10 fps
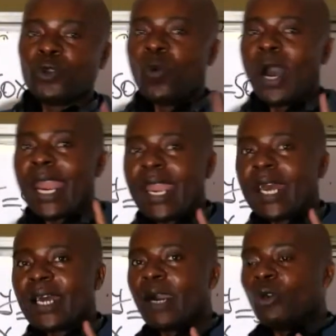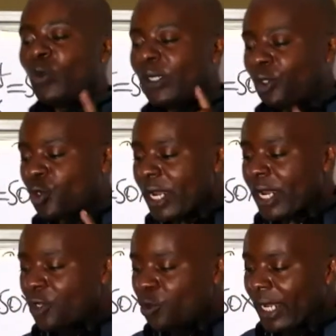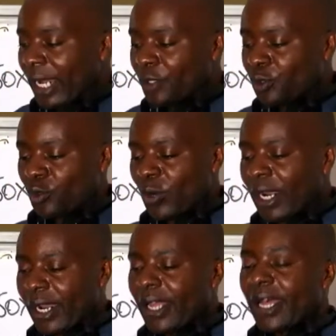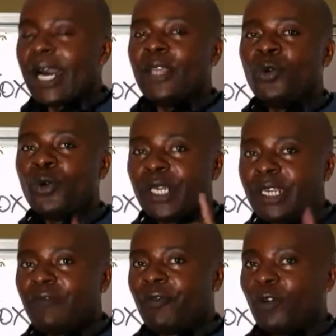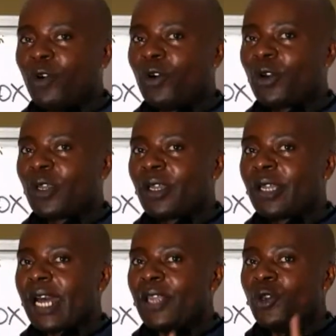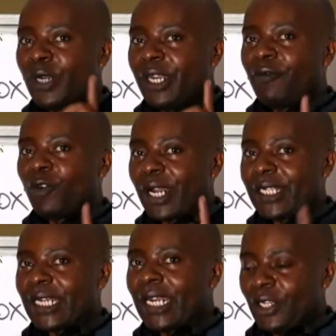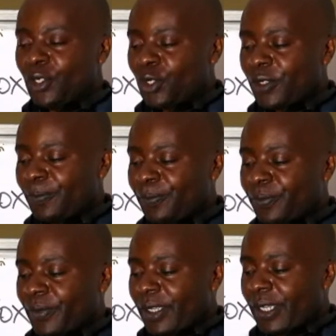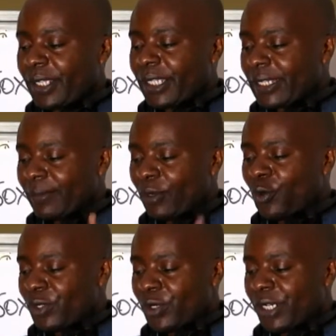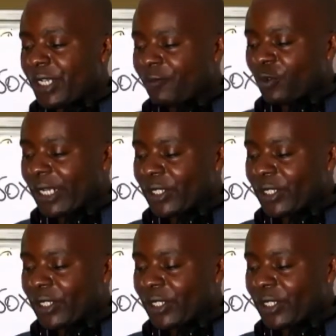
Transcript: one. I would want to try you guys with one. Are you ready for a challenge? Is there somebody who is ready for a